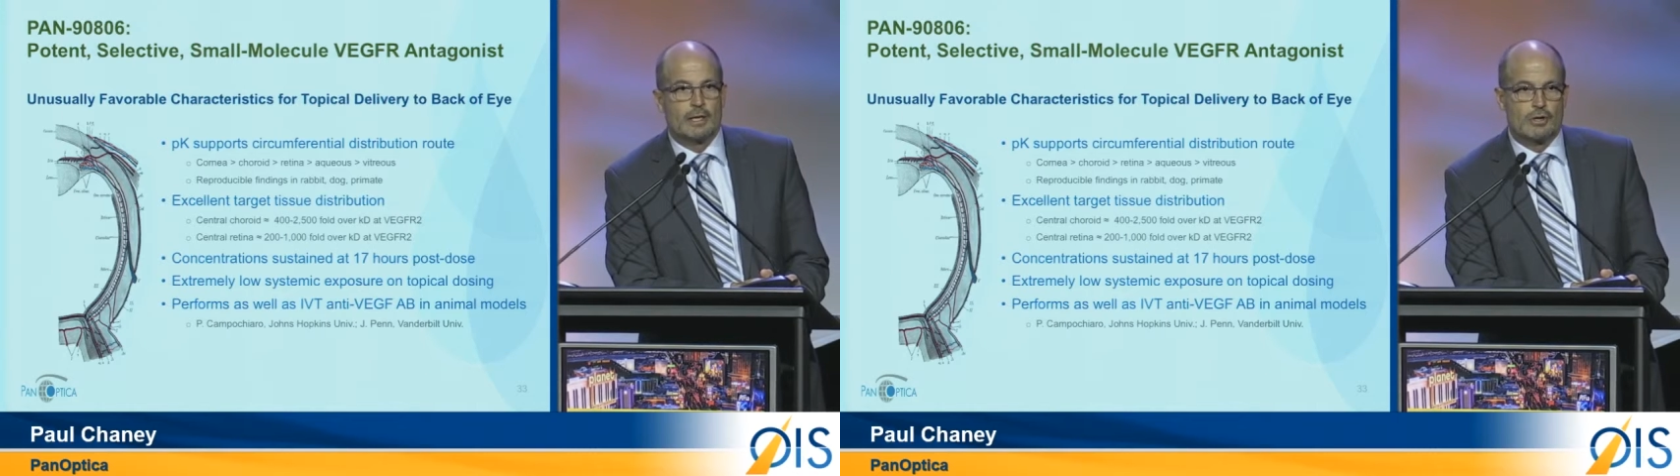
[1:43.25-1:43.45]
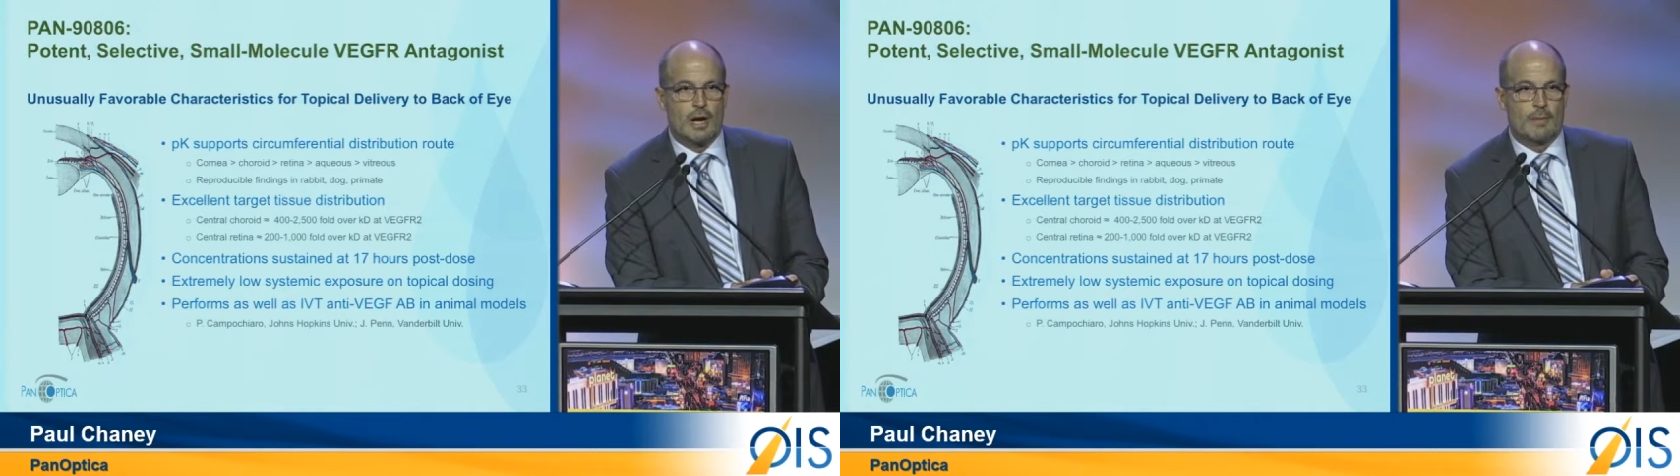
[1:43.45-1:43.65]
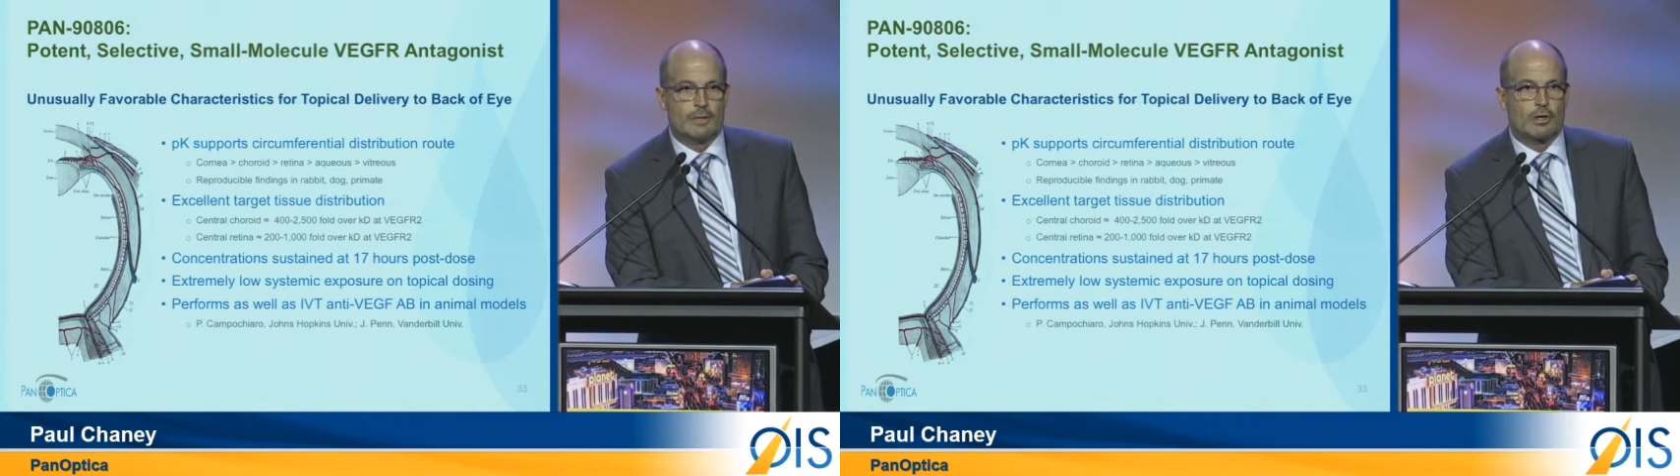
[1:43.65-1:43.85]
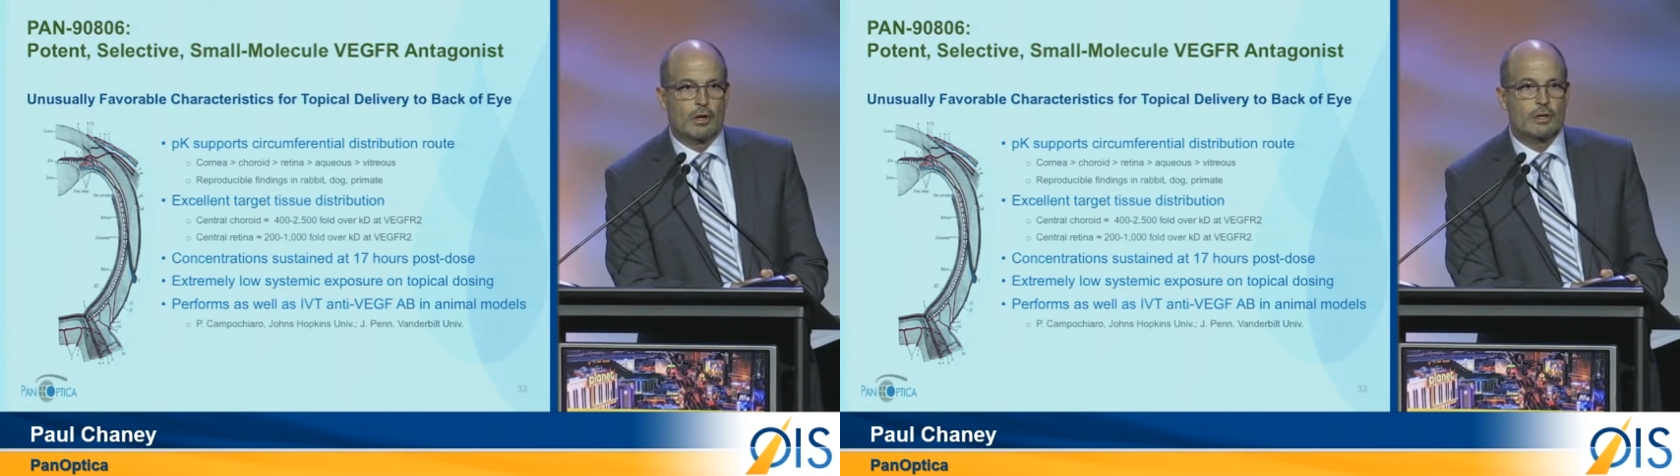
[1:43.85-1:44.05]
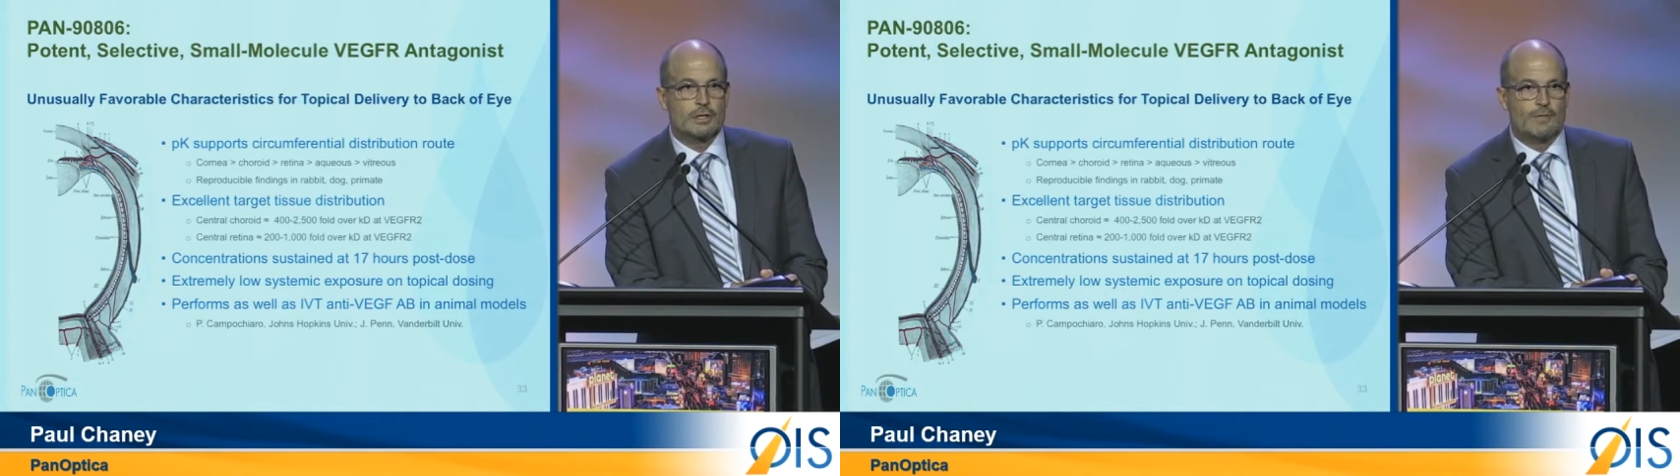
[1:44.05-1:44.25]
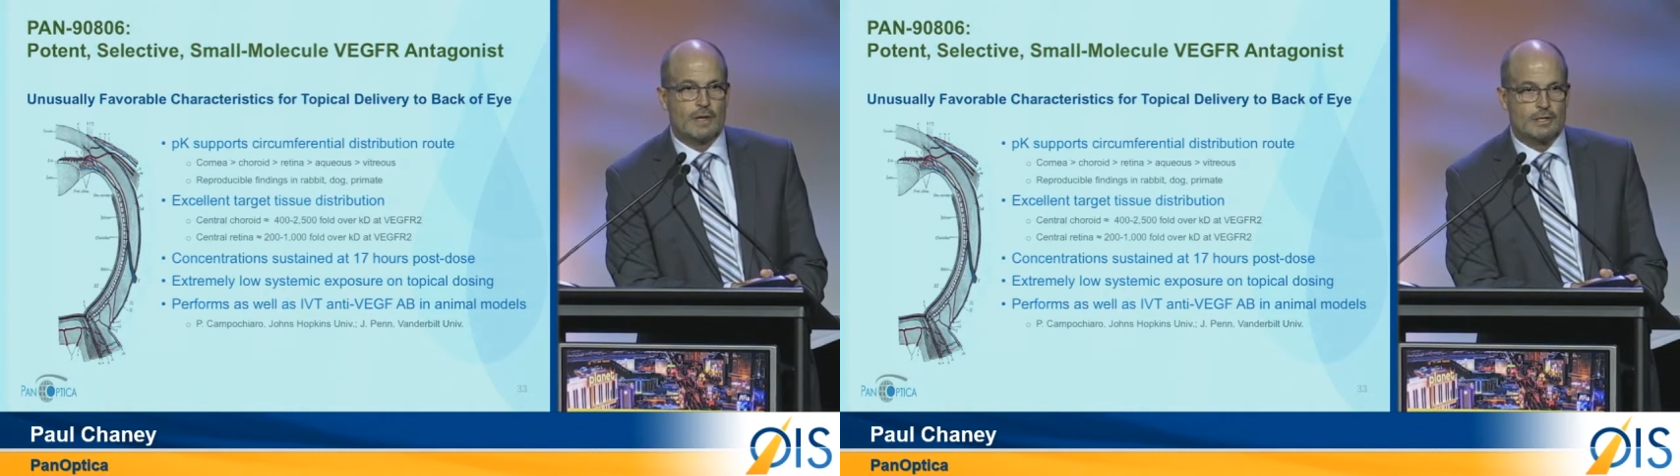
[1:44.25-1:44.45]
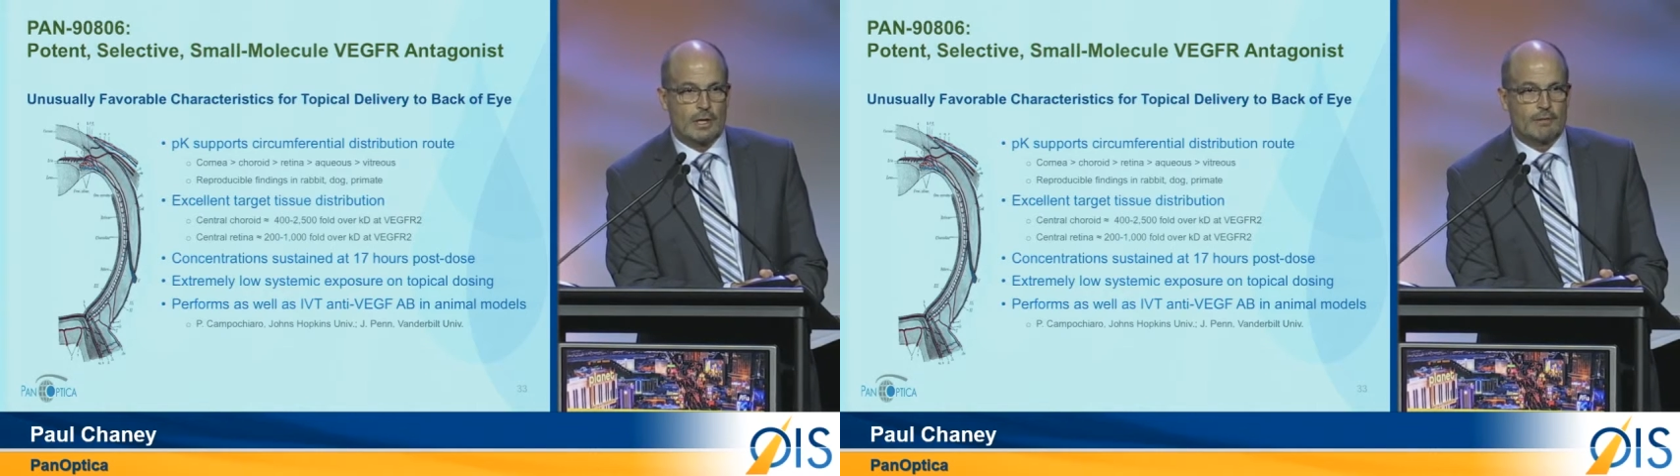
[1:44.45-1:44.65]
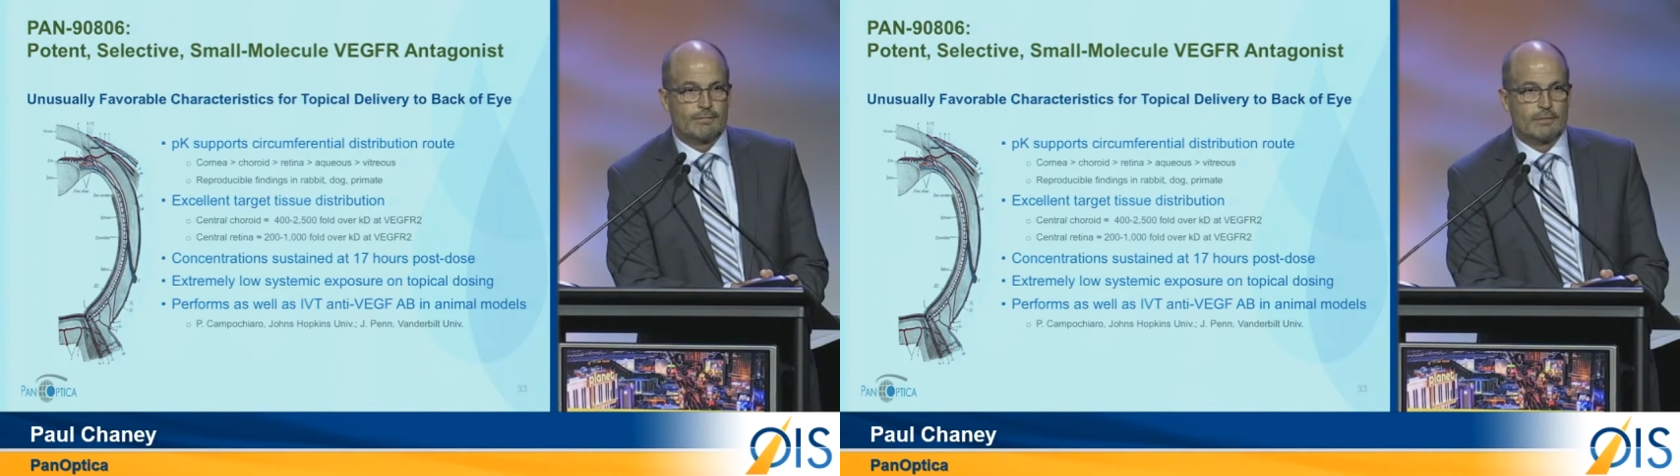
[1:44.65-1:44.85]
drop that targets
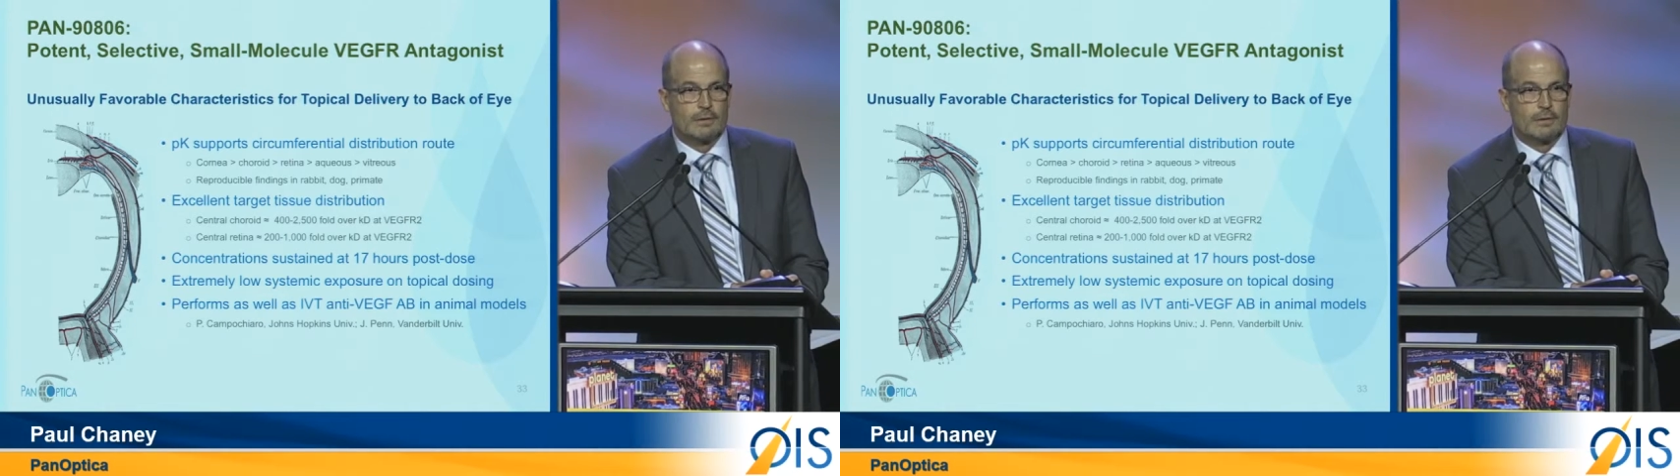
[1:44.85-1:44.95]
VEGF,